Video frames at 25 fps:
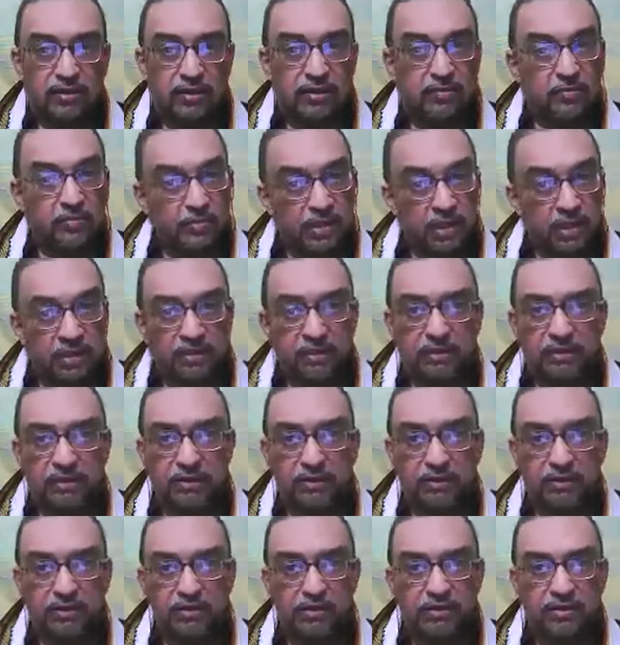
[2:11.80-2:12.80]
A month
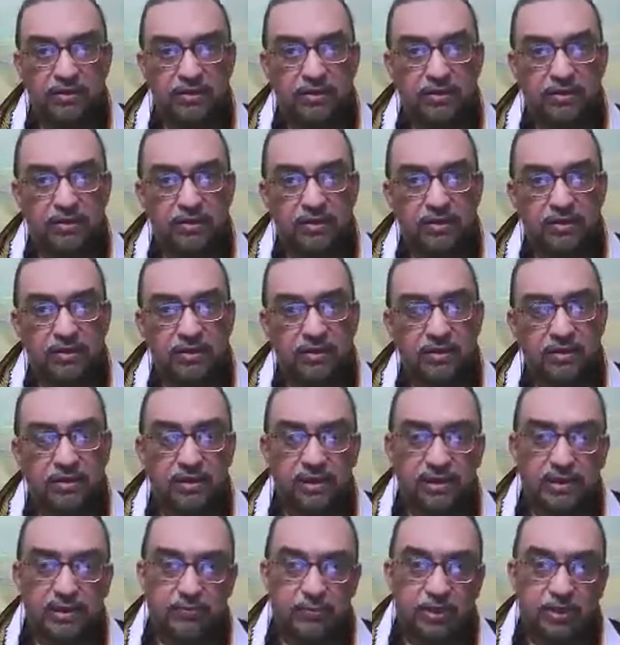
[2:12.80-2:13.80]

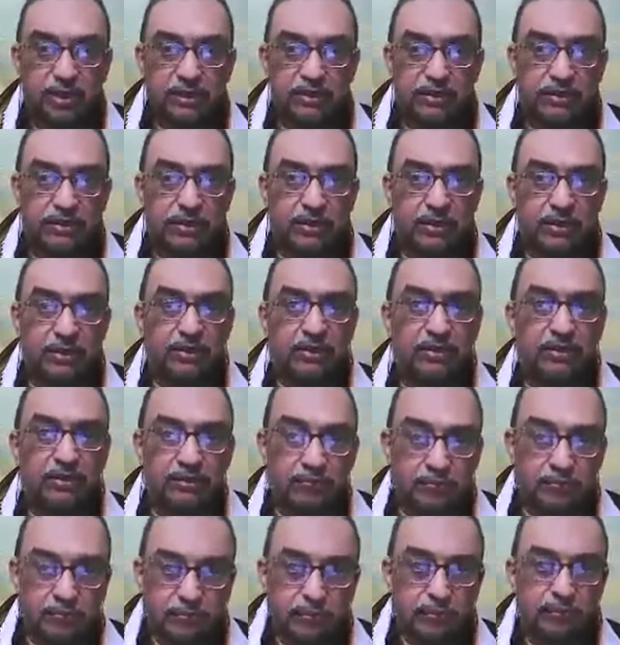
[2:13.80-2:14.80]
is based on
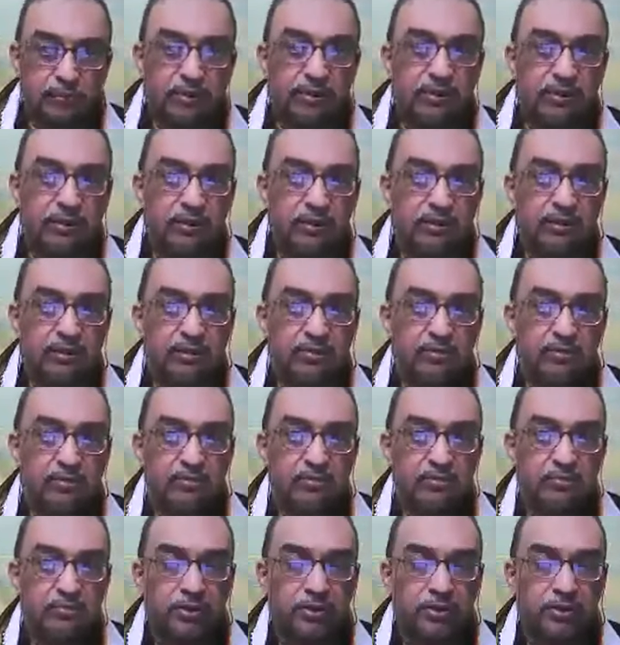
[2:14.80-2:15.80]
moon,
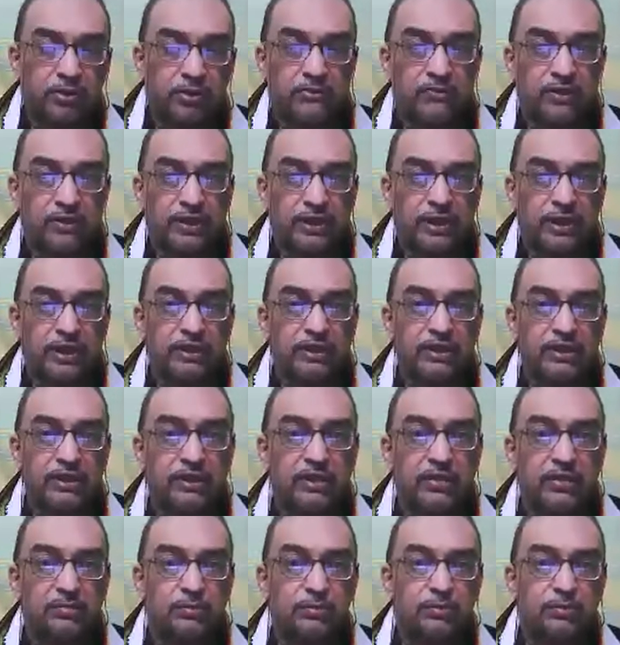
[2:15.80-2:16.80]
because we can
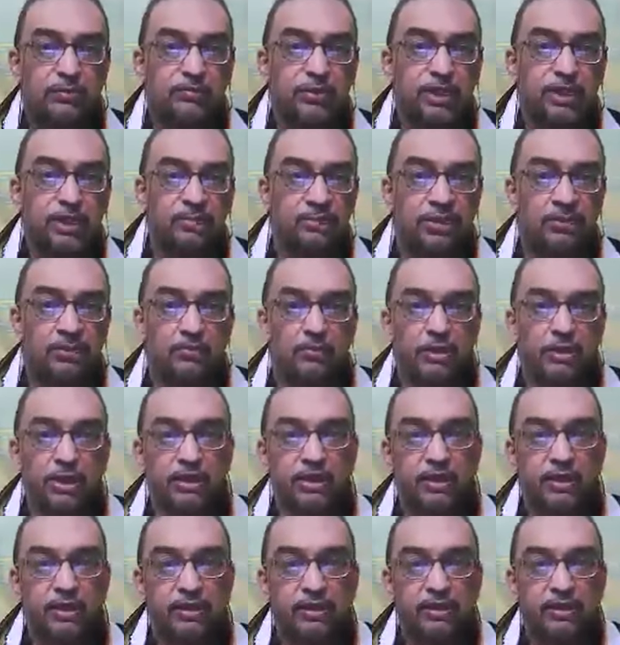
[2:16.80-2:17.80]
see the moon becoming
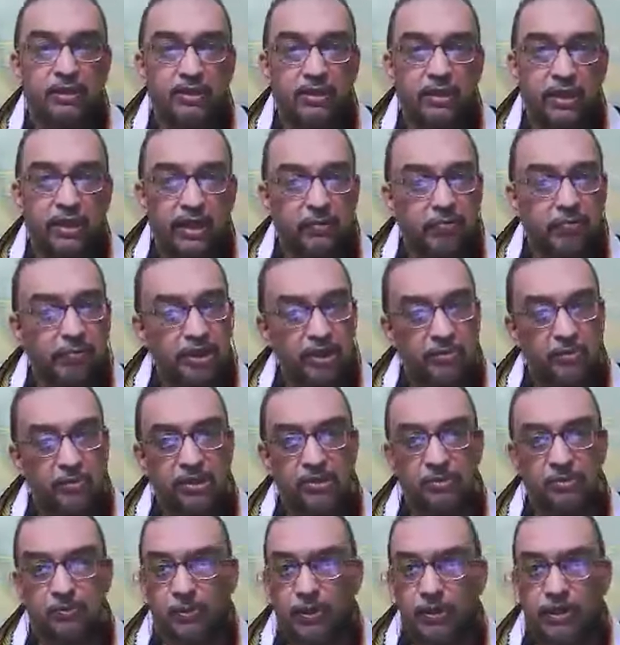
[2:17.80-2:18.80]
bigger and
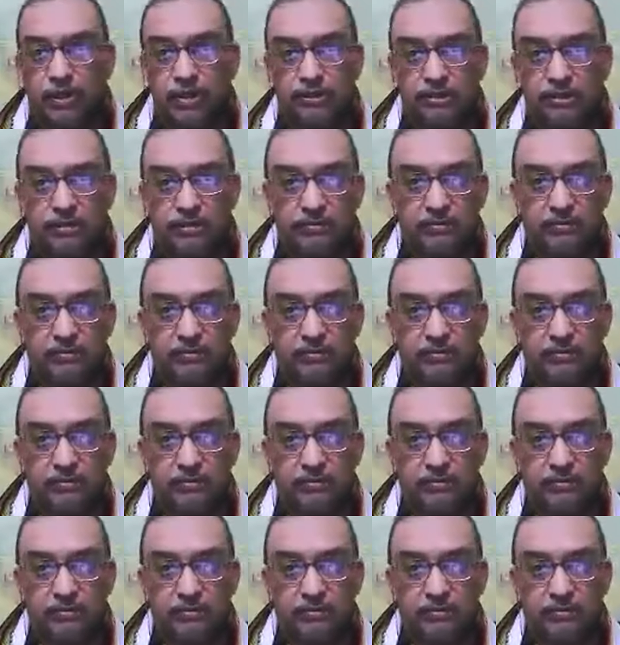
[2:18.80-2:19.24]
becoming smaller,